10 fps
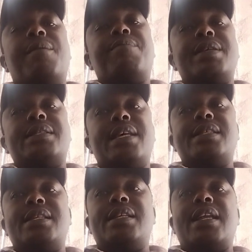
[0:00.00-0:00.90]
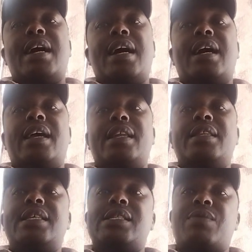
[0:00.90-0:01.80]
presenting
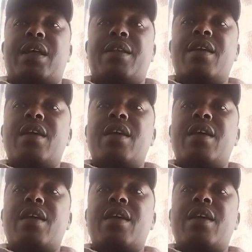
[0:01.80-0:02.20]
in this one.